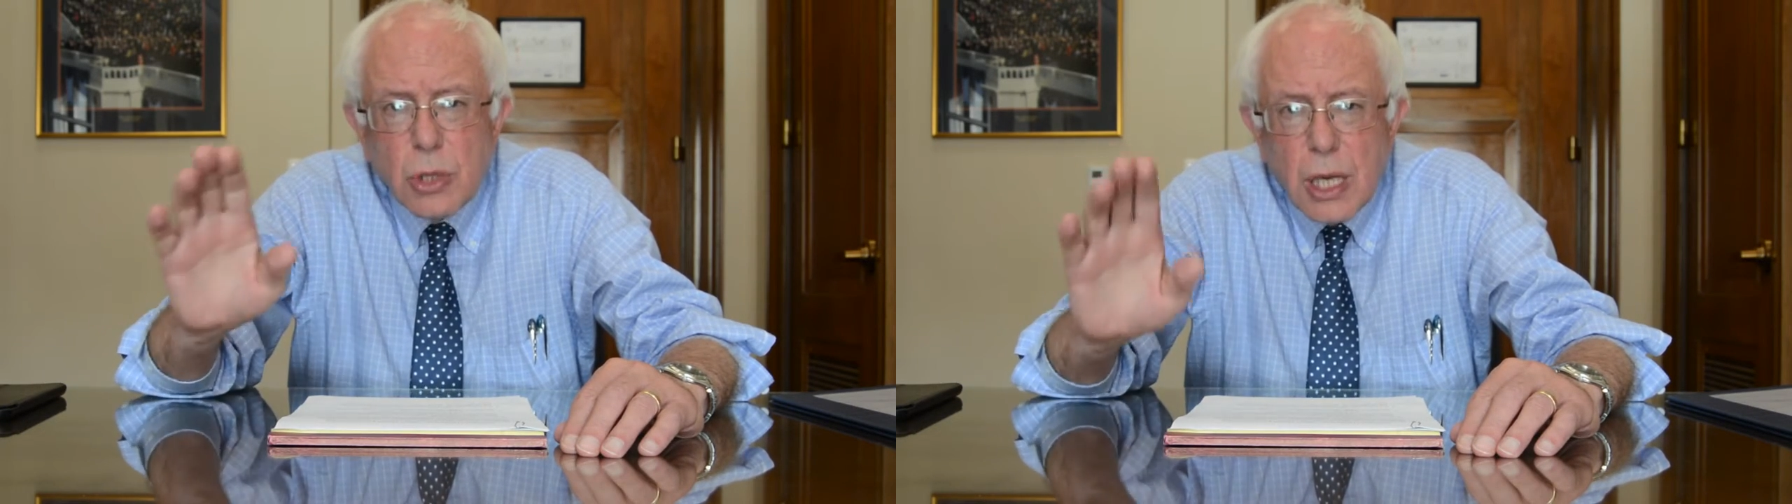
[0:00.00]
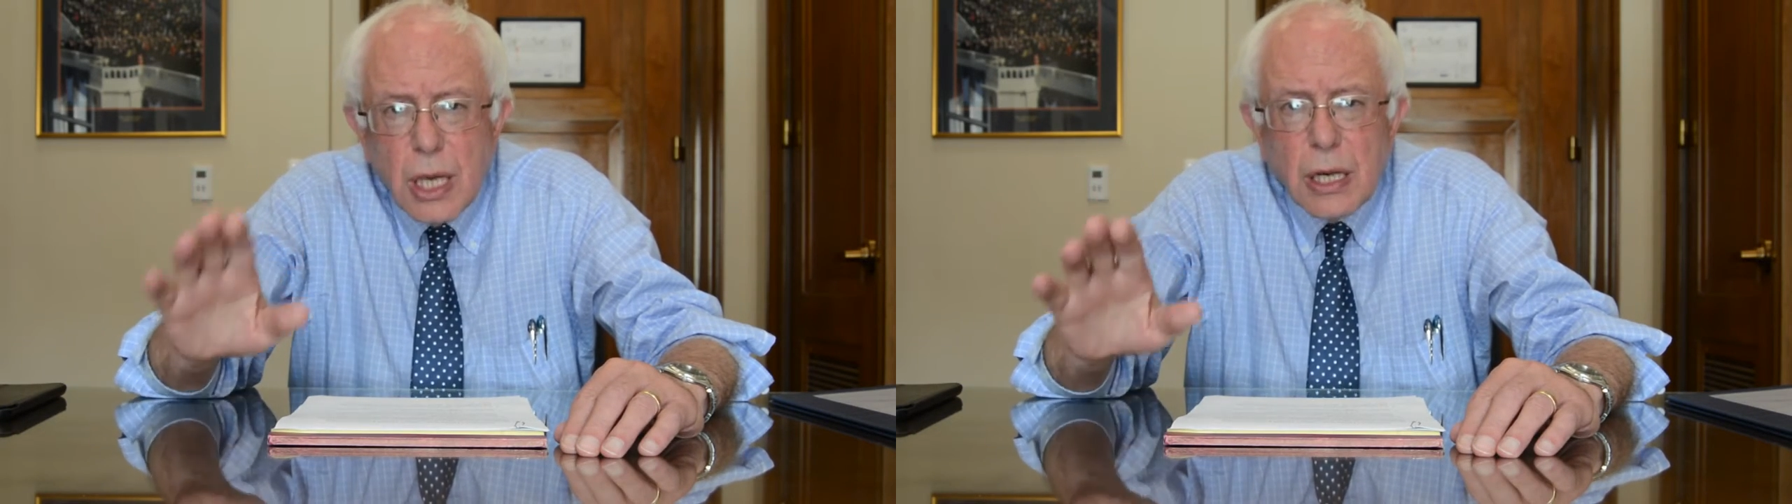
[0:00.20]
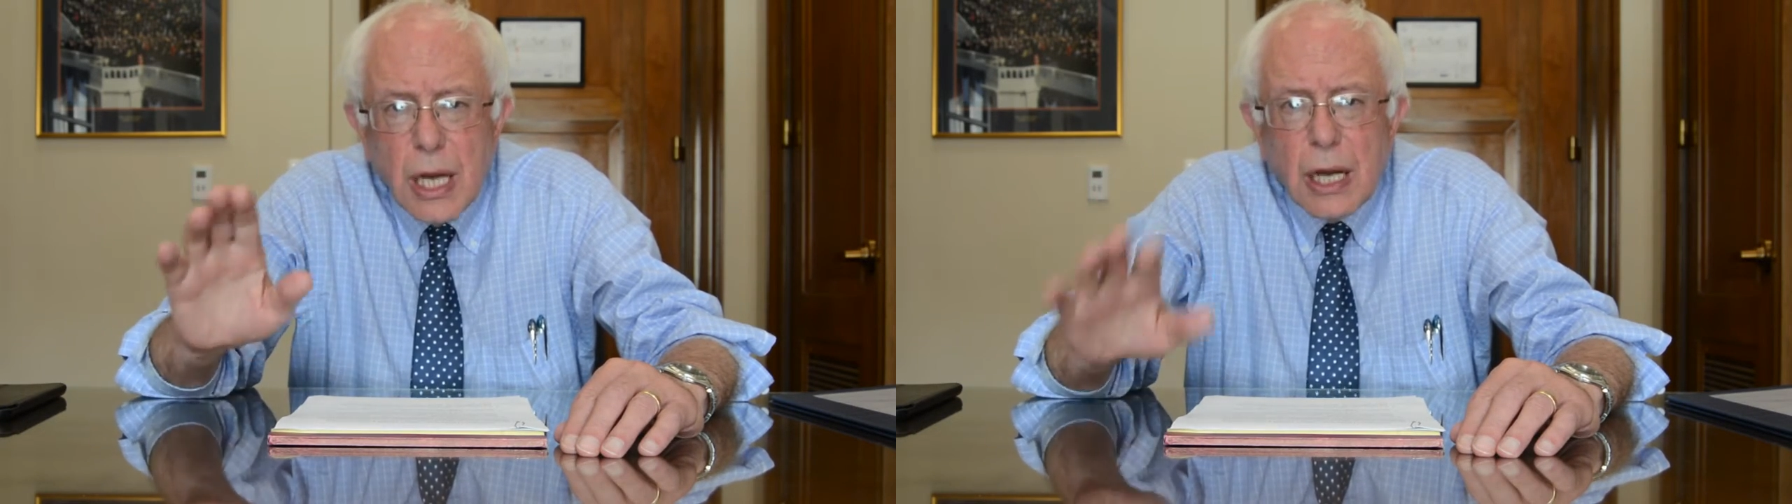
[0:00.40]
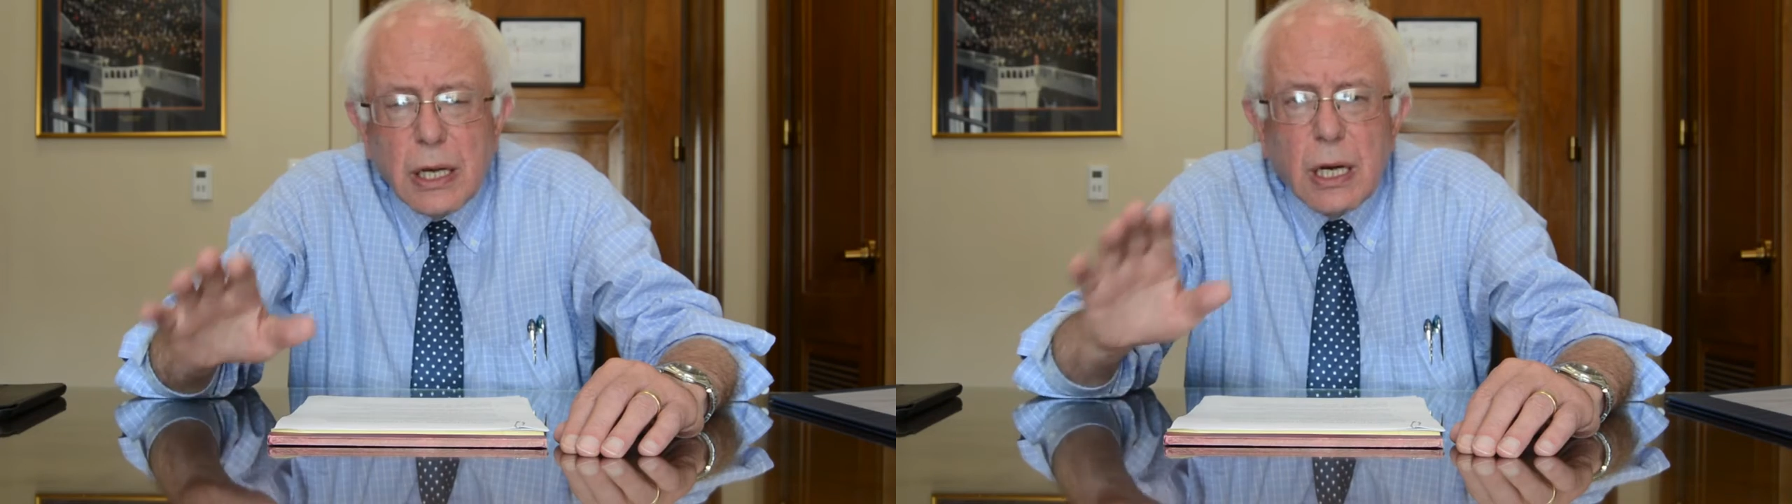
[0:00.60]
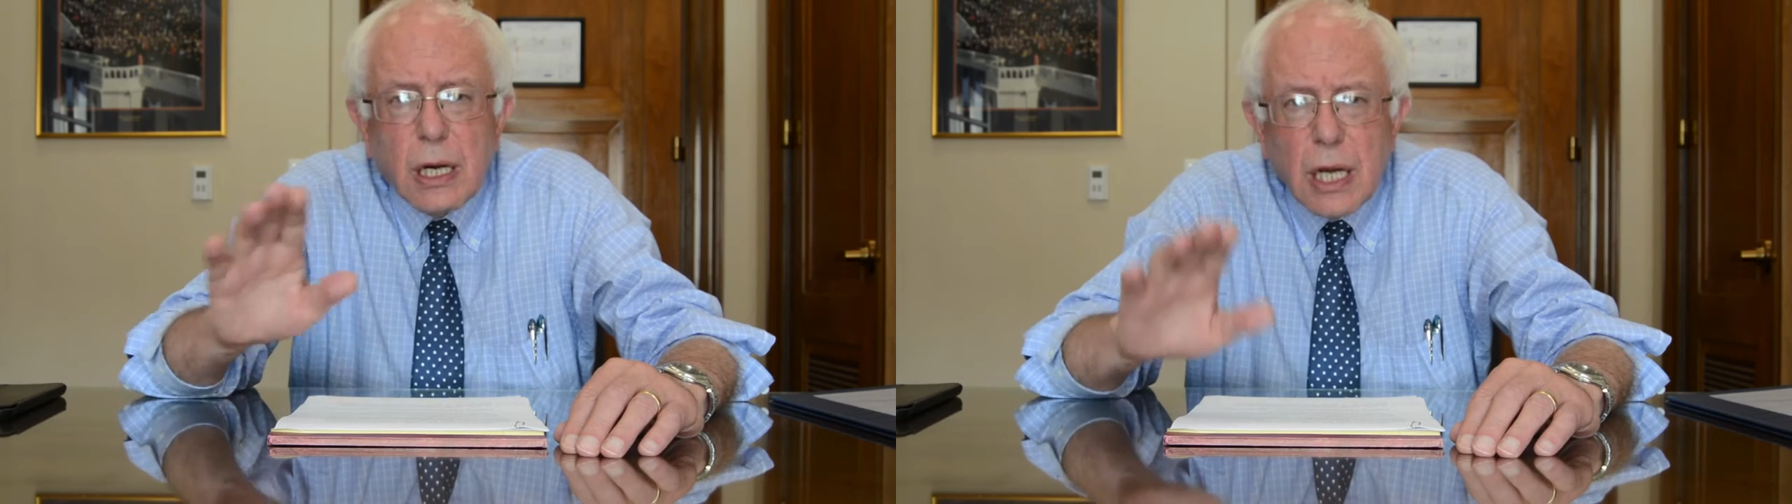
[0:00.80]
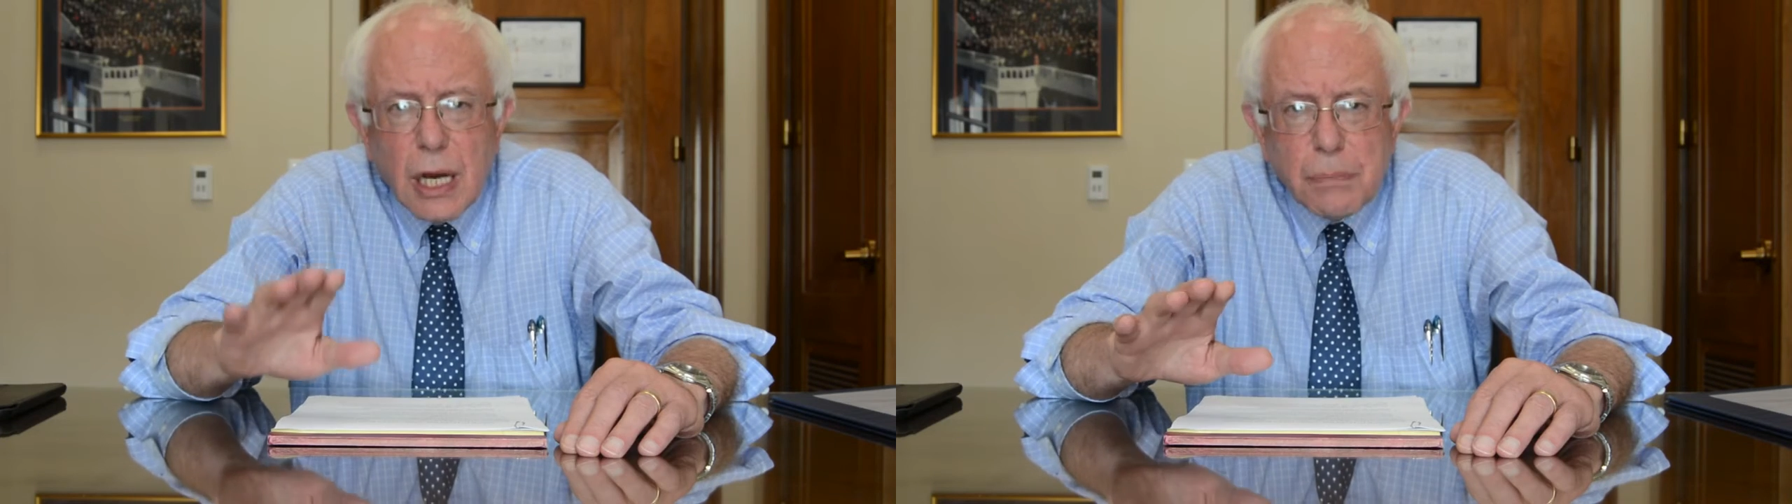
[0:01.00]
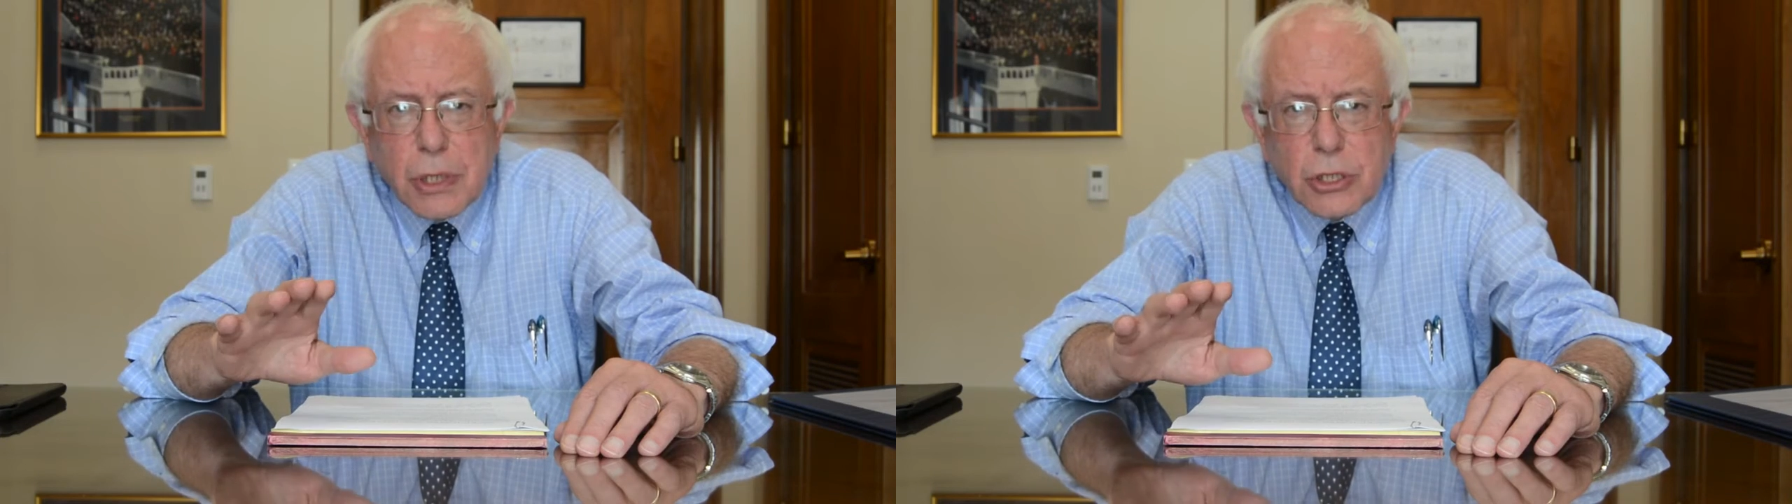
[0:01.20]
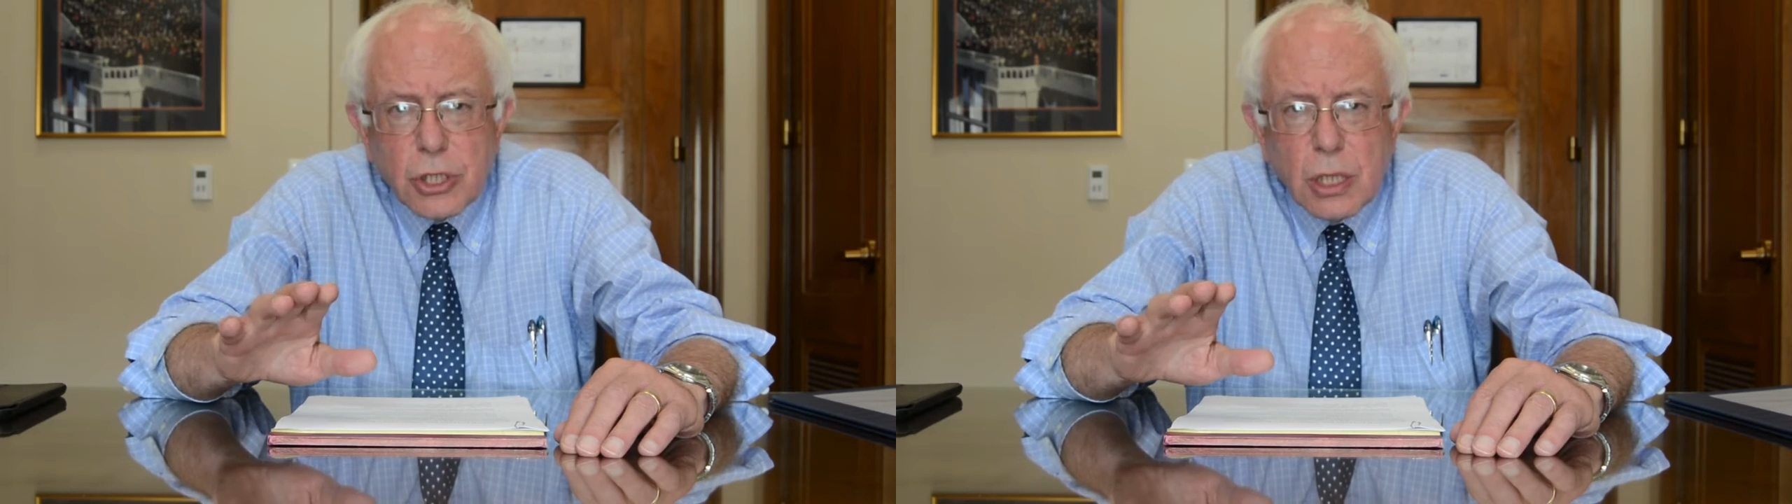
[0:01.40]
cannot
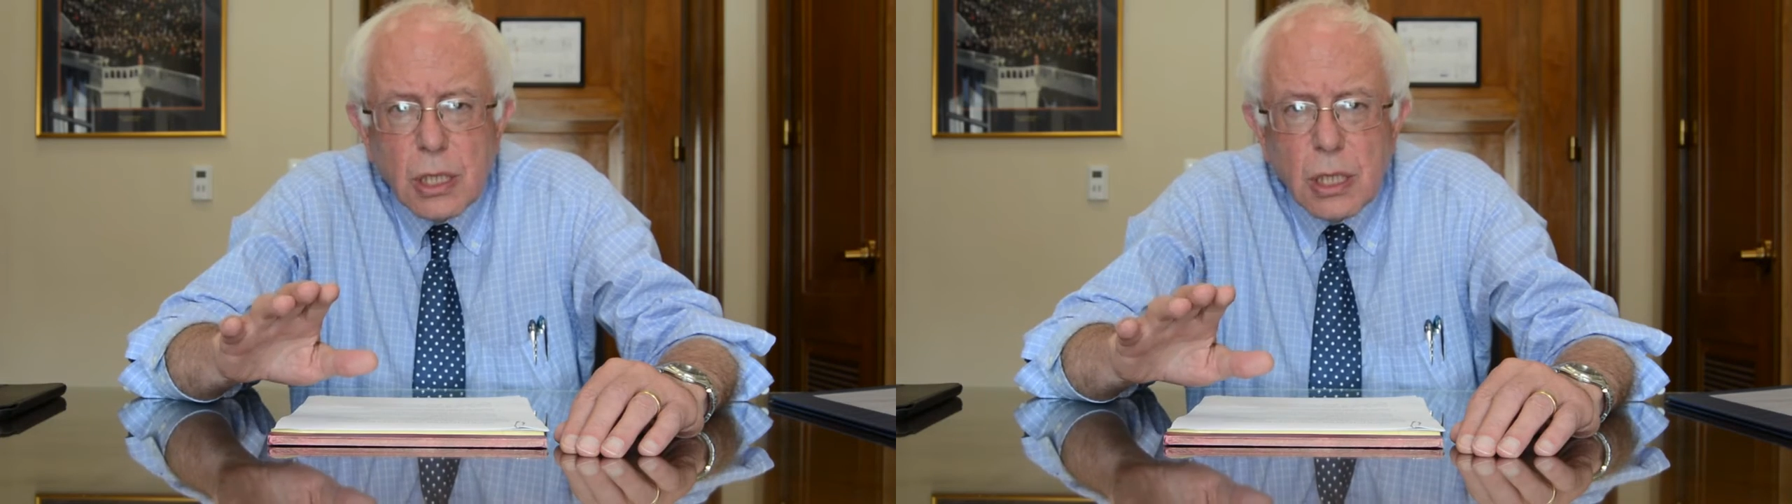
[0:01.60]
accomplish.